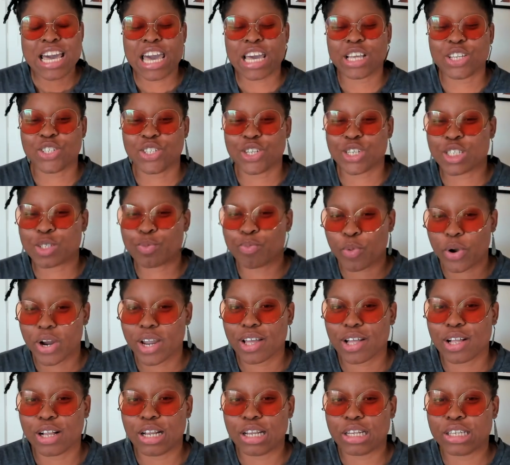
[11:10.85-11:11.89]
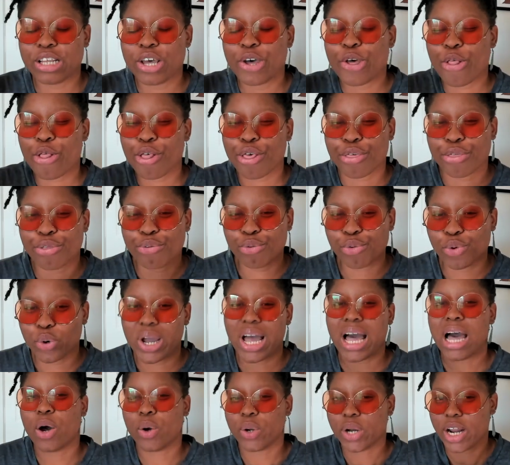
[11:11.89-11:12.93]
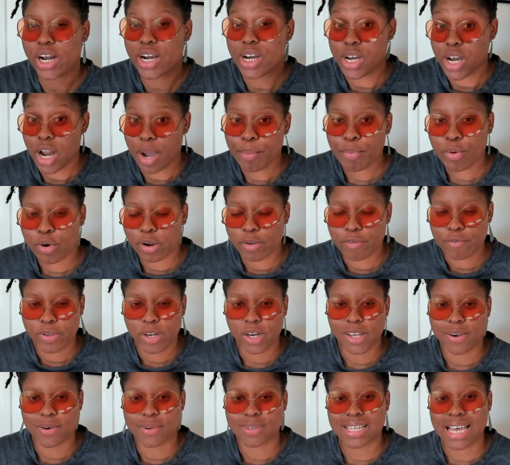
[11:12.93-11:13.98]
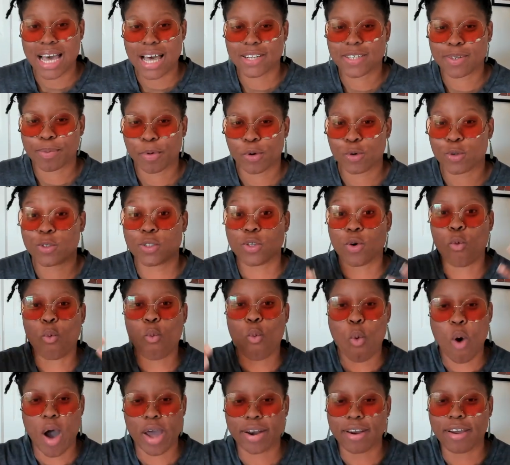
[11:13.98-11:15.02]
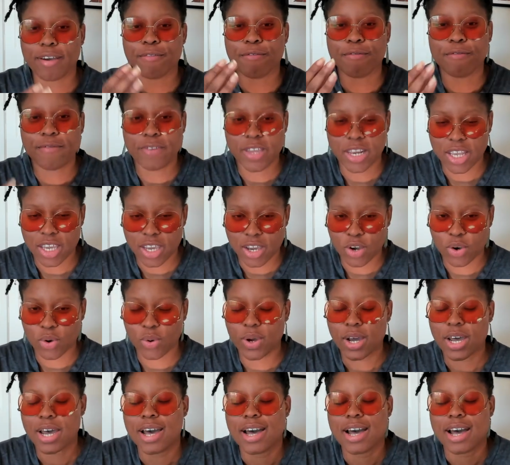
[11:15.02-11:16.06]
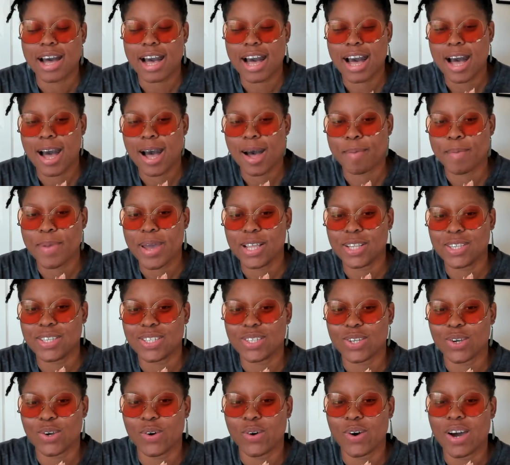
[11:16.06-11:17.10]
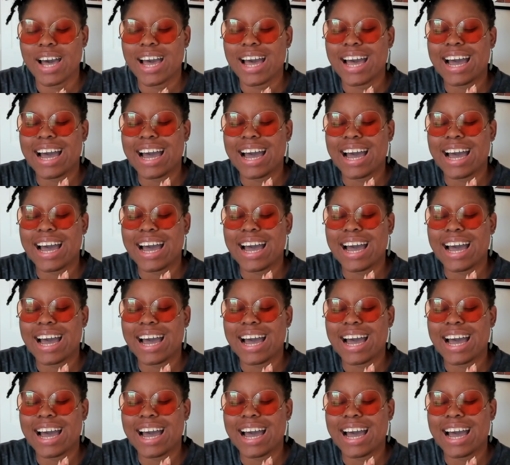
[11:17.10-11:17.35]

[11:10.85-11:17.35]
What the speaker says: It's just sprinkled throughout a number of videos as opposed to one video. And so,